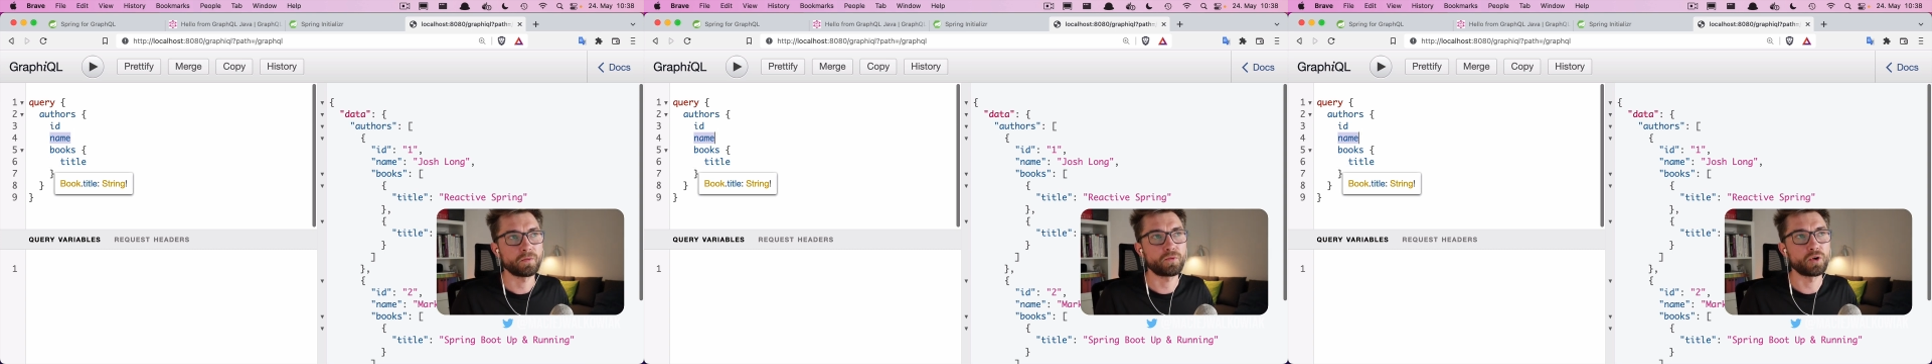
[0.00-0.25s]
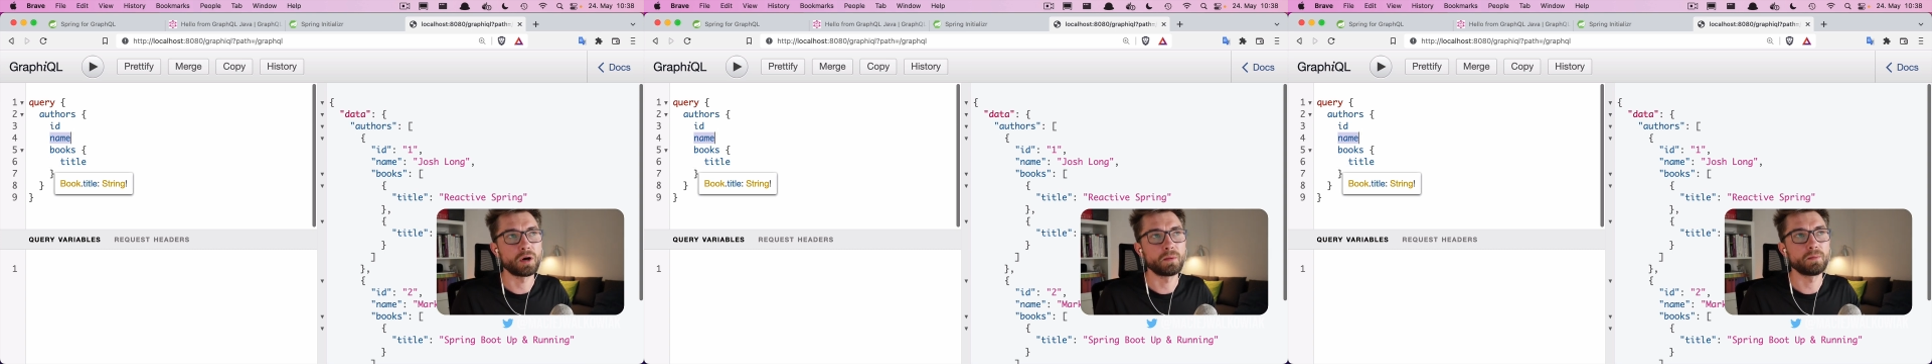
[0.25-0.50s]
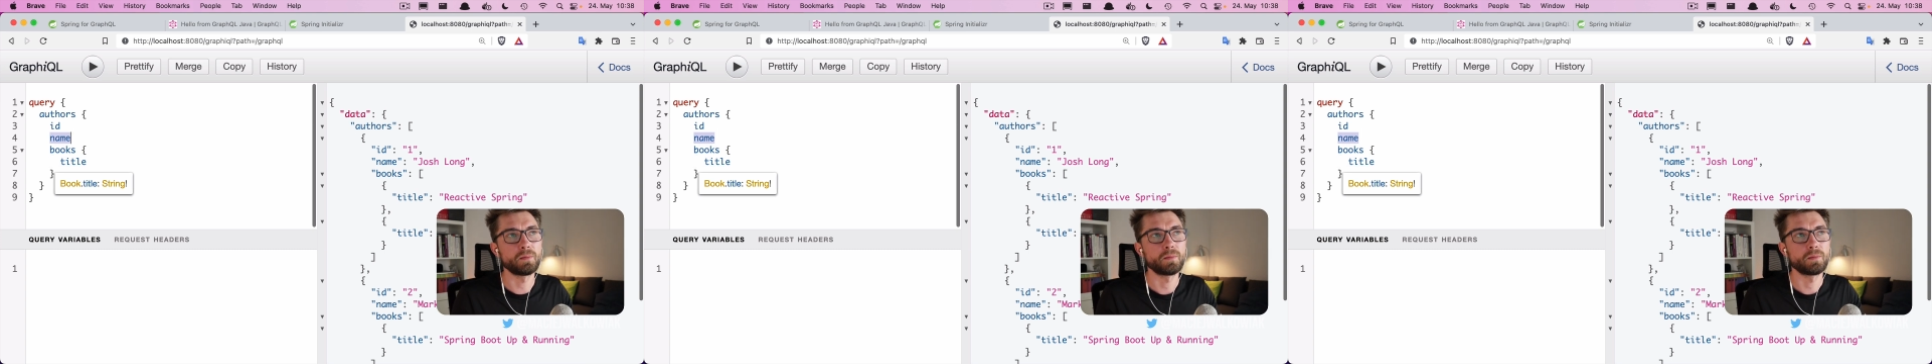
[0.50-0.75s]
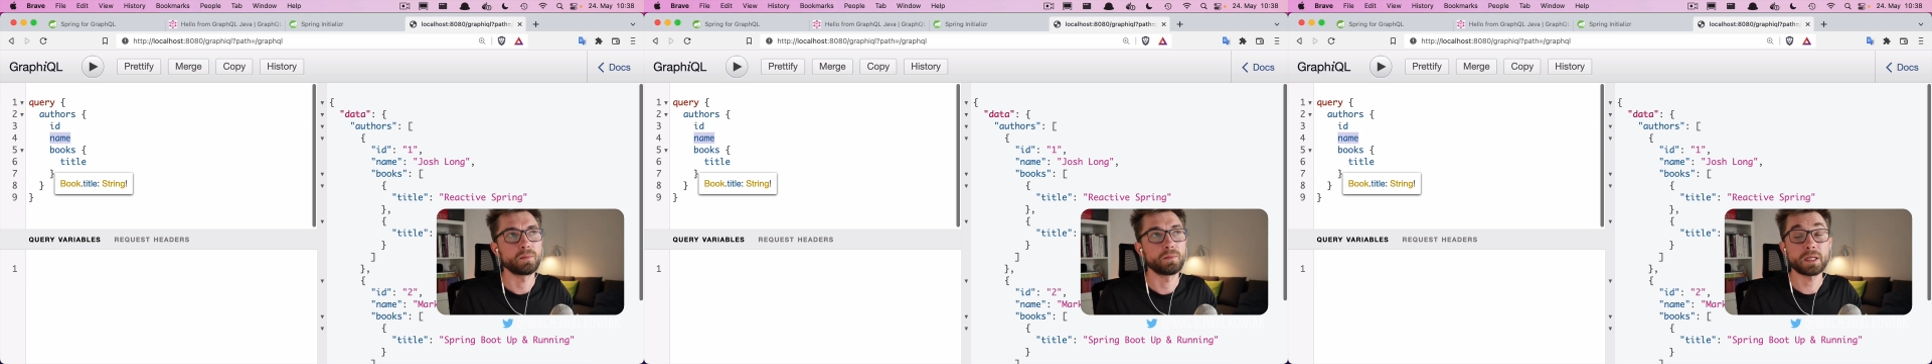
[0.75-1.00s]
from,
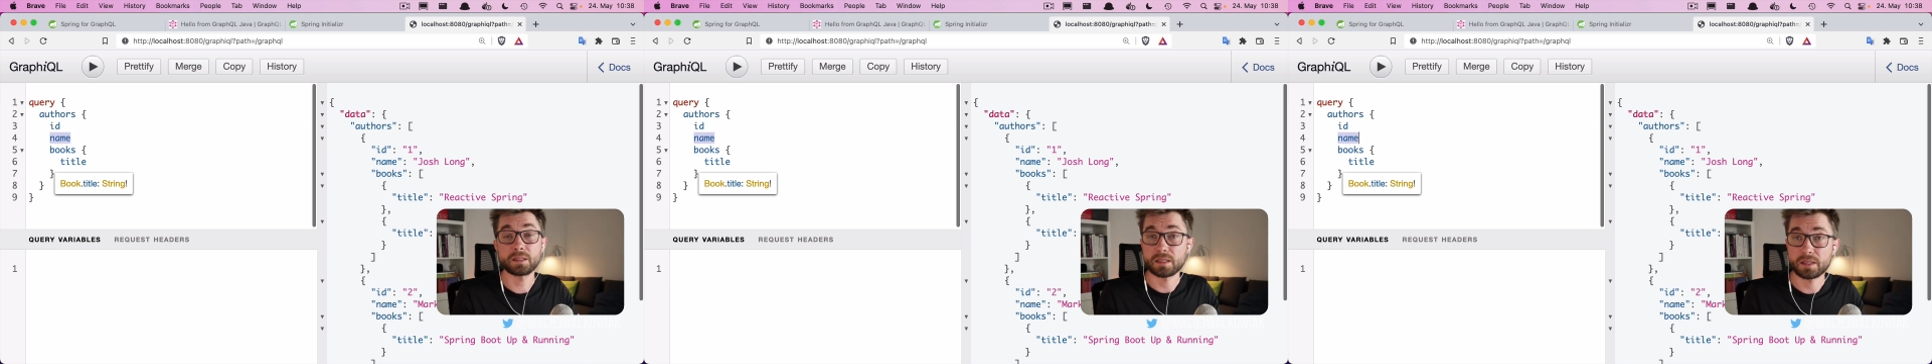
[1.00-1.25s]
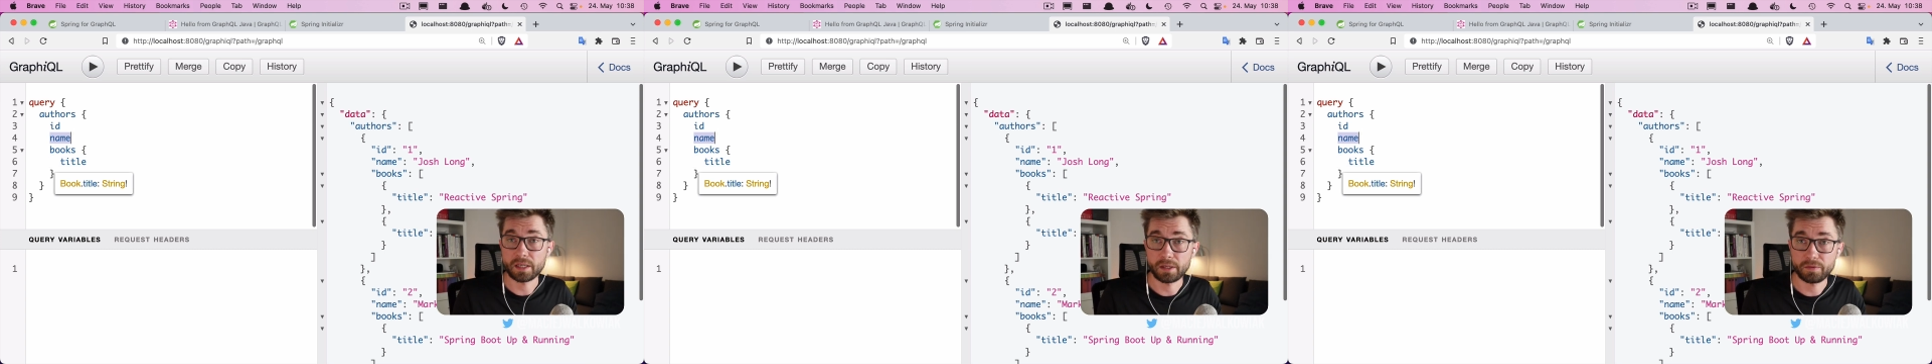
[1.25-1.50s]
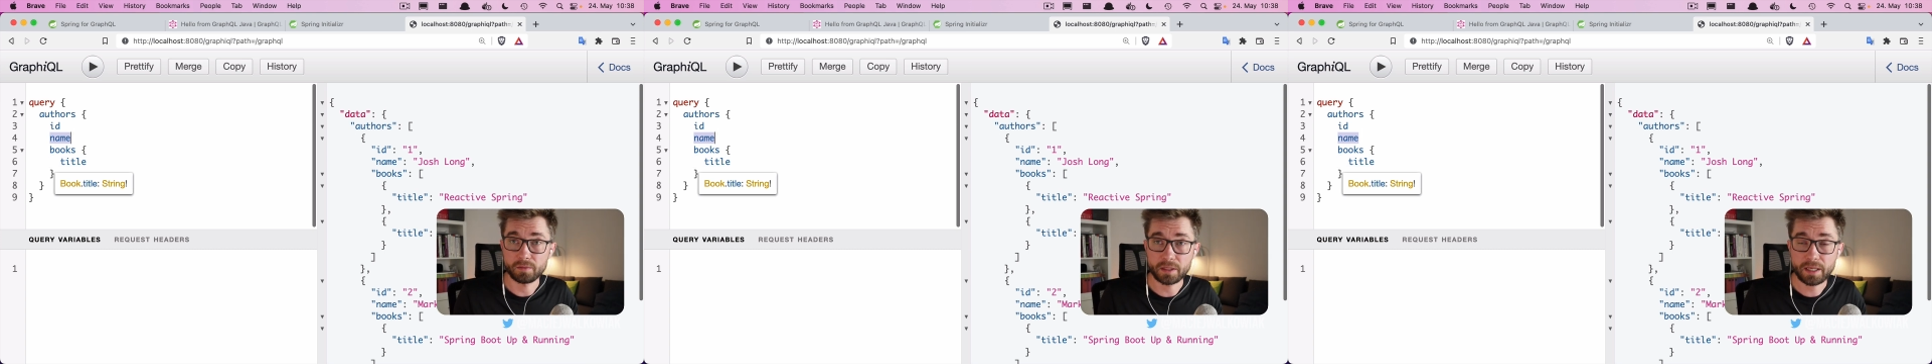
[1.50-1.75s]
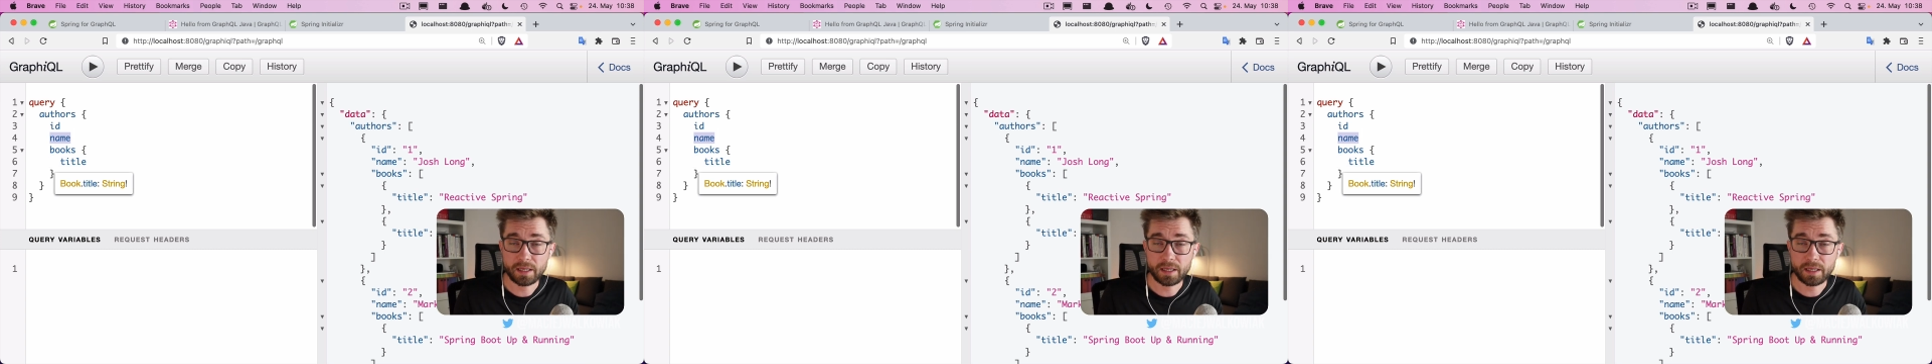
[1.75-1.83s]
not necessarily from the